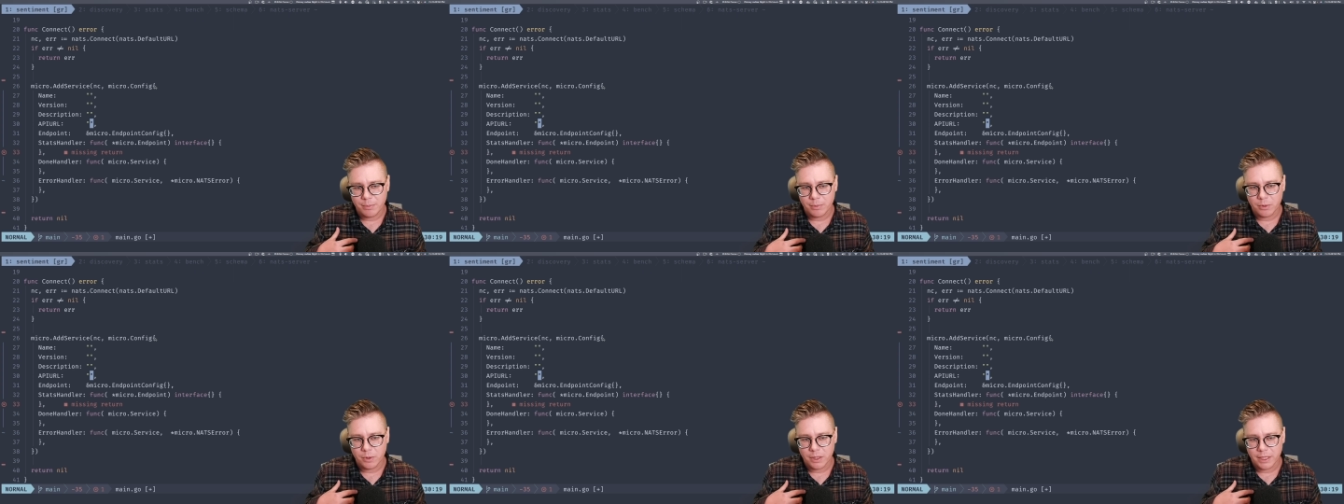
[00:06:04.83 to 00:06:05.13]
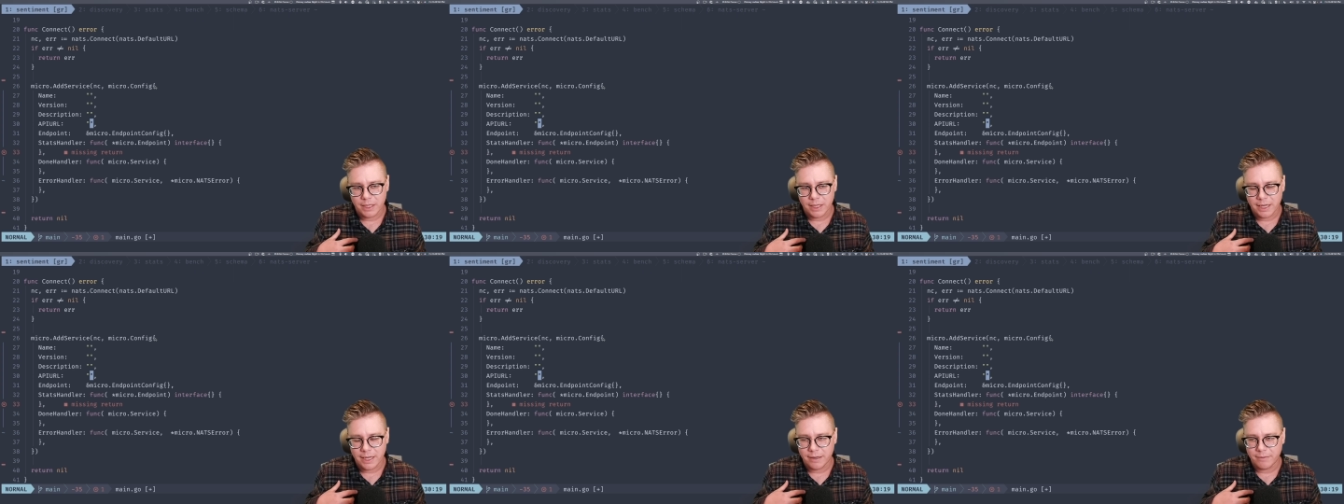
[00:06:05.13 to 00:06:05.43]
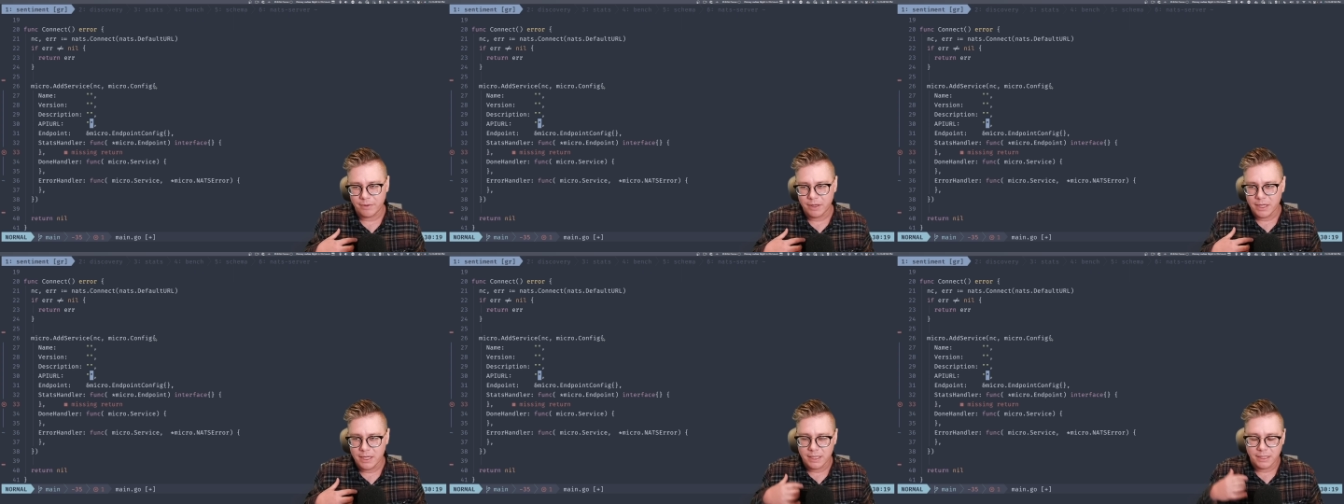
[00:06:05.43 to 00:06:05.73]
people can kind
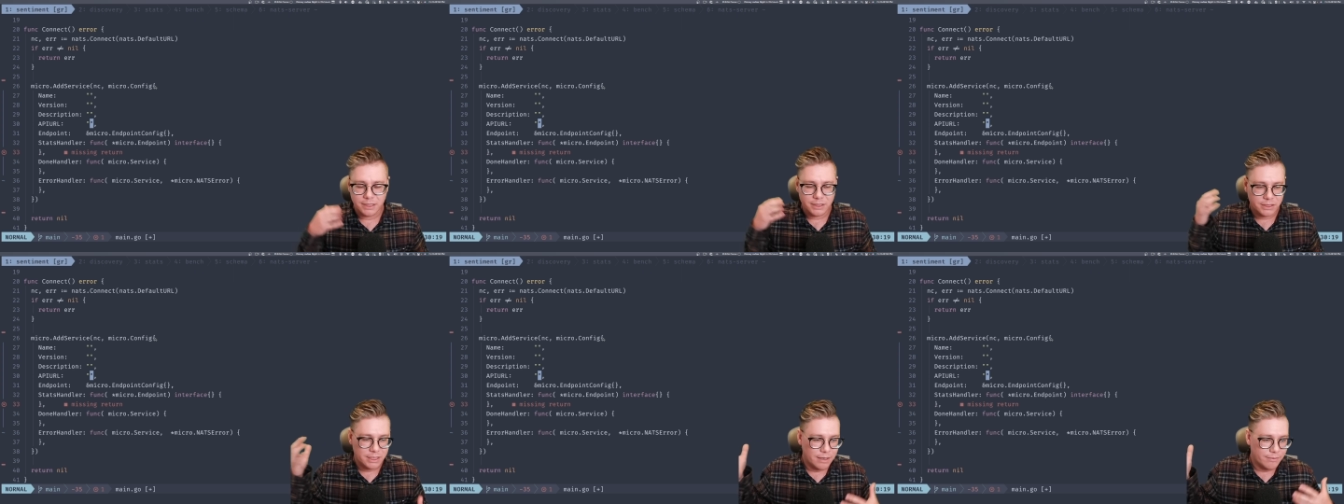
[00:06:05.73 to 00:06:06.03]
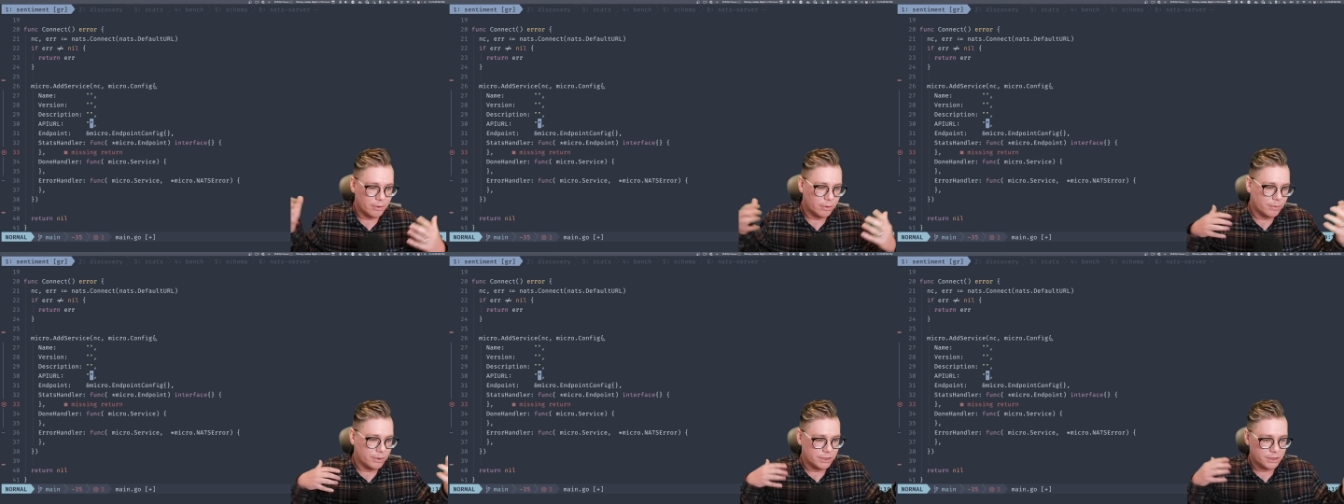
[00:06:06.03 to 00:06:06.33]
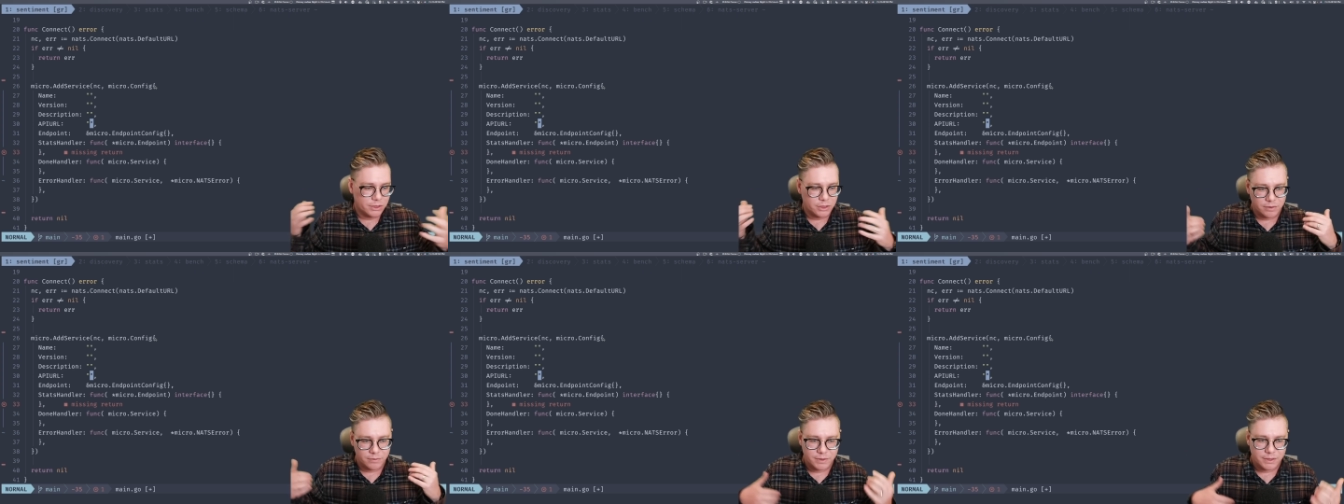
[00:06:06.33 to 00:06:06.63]
of discover
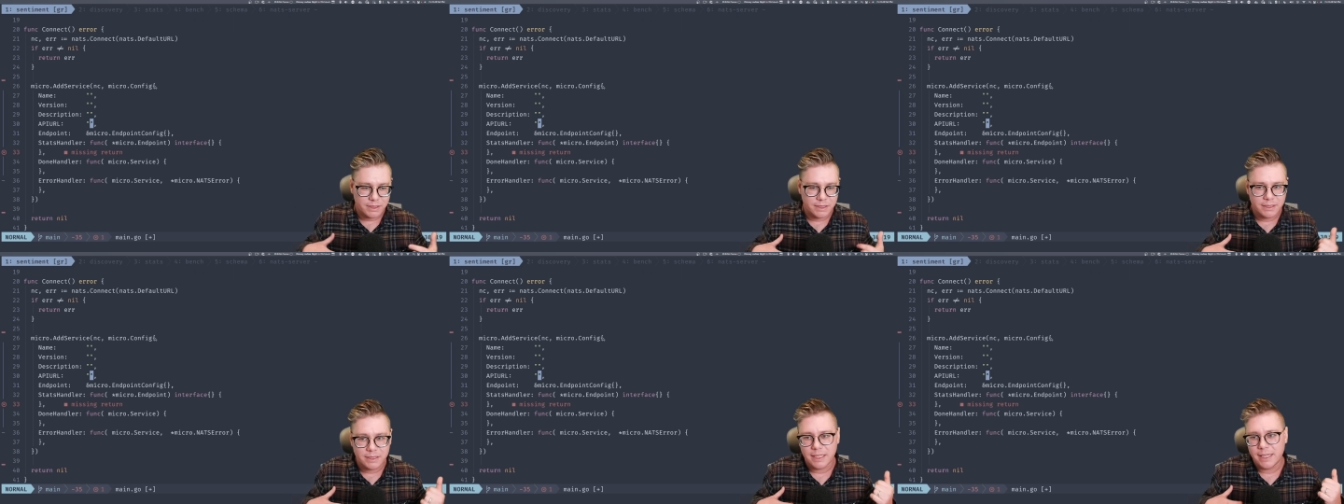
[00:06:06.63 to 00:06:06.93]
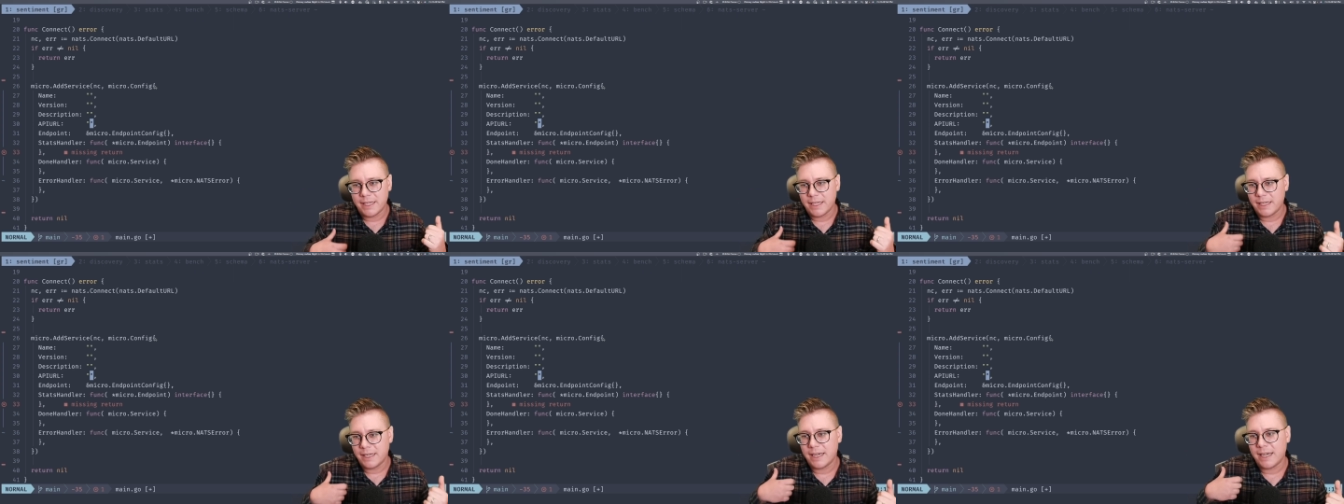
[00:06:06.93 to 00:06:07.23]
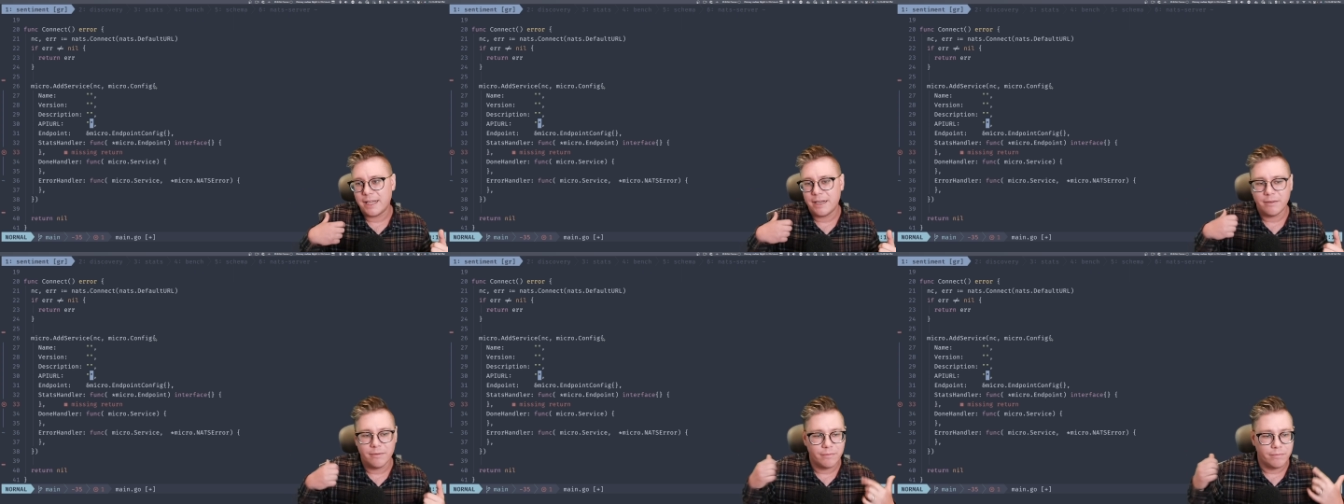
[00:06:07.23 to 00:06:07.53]
which services they can
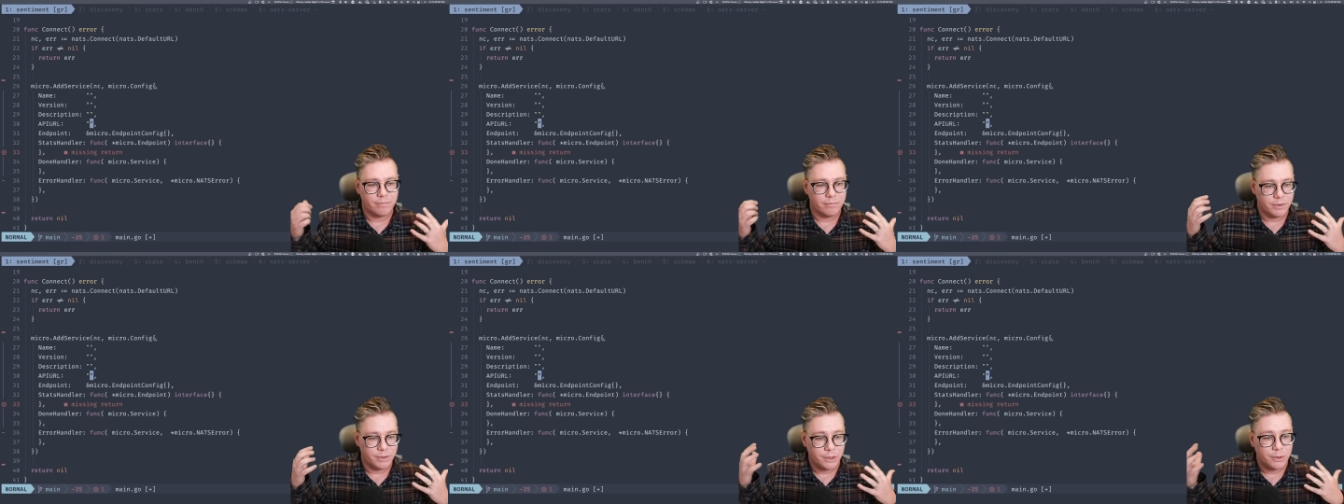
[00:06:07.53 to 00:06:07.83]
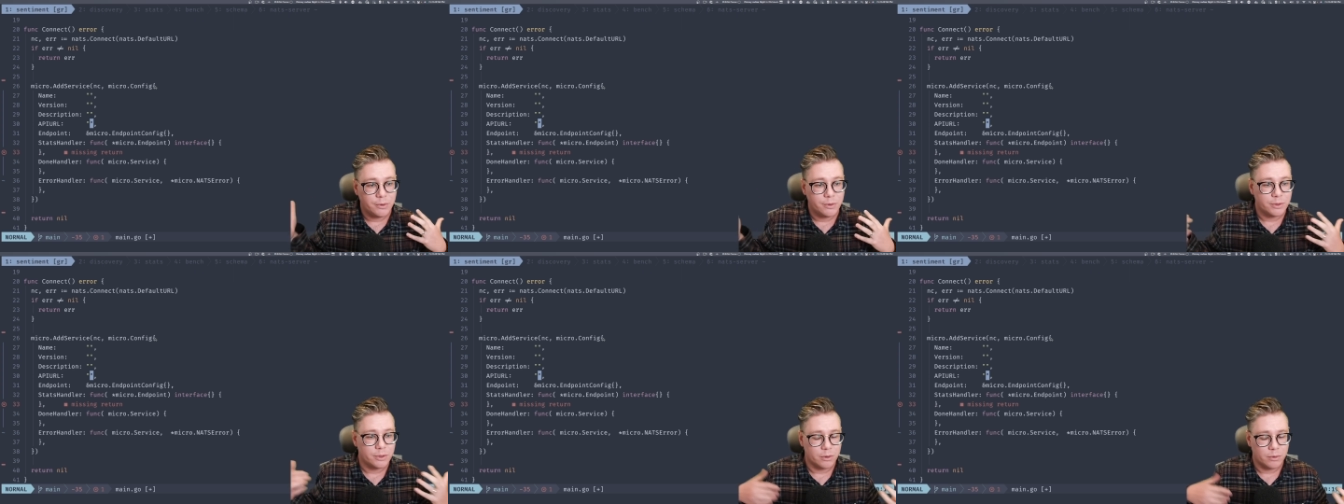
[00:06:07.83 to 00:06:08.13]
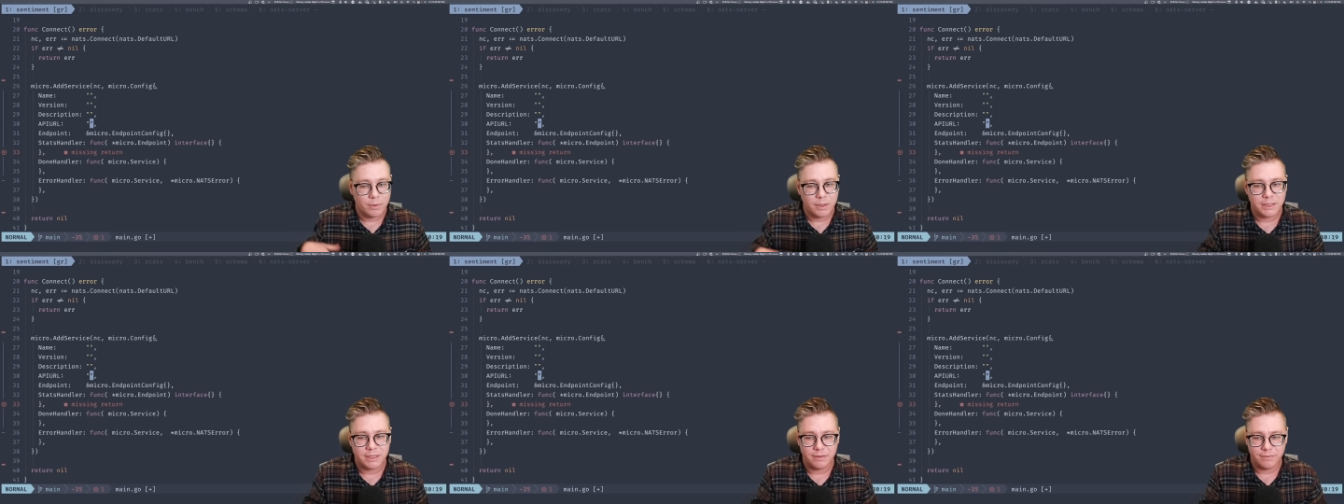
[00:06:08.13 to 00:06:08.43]
kind of use or
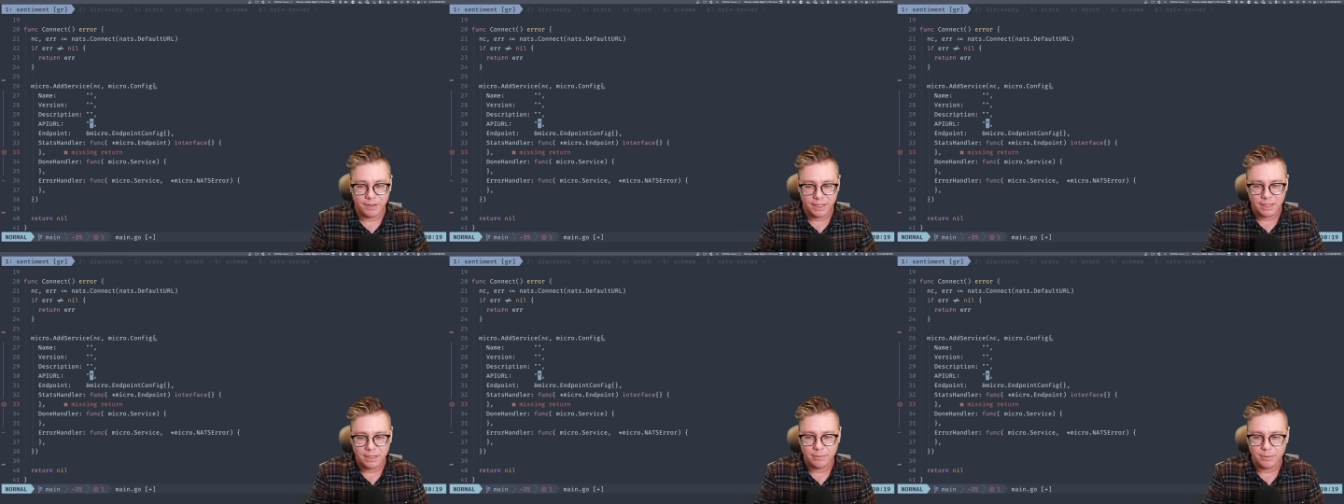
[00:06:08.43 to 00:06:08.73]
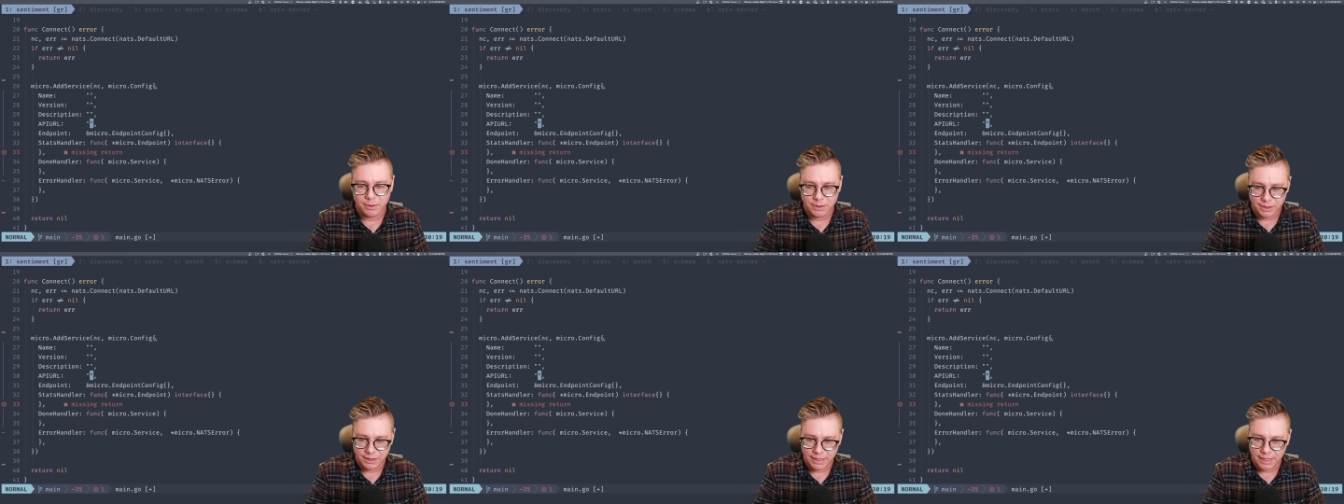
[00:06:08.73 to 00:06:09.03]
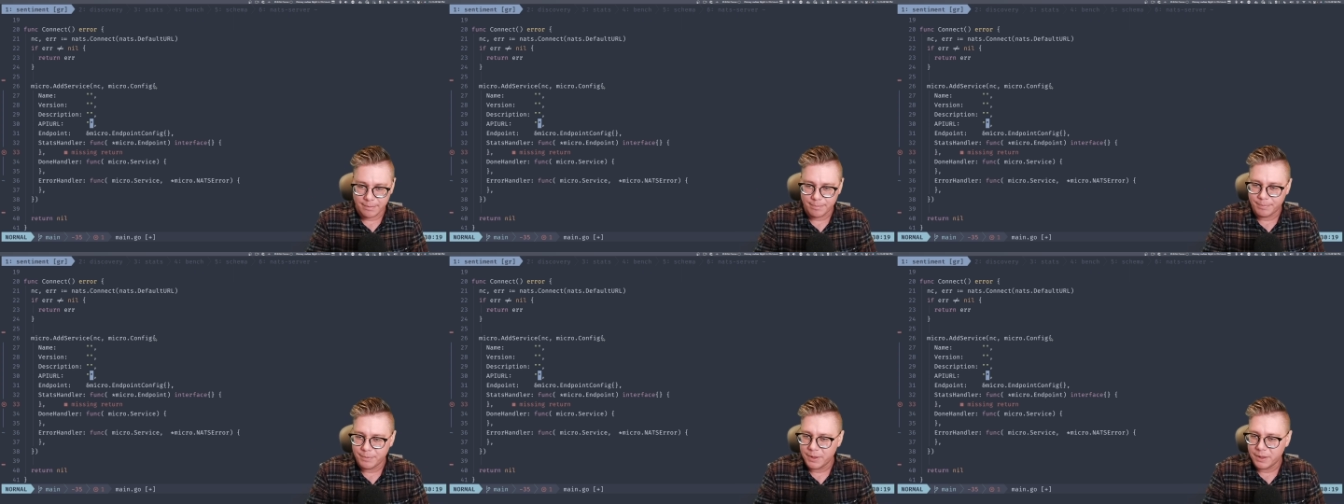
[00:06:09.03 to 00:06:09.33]
what's available to
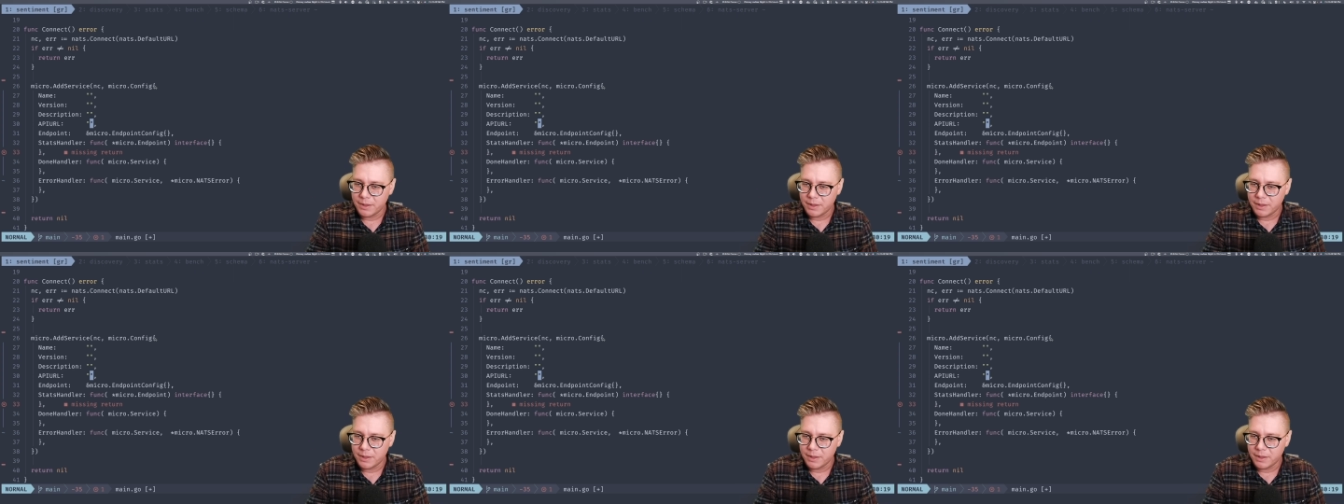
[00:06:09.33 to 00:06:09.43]
them.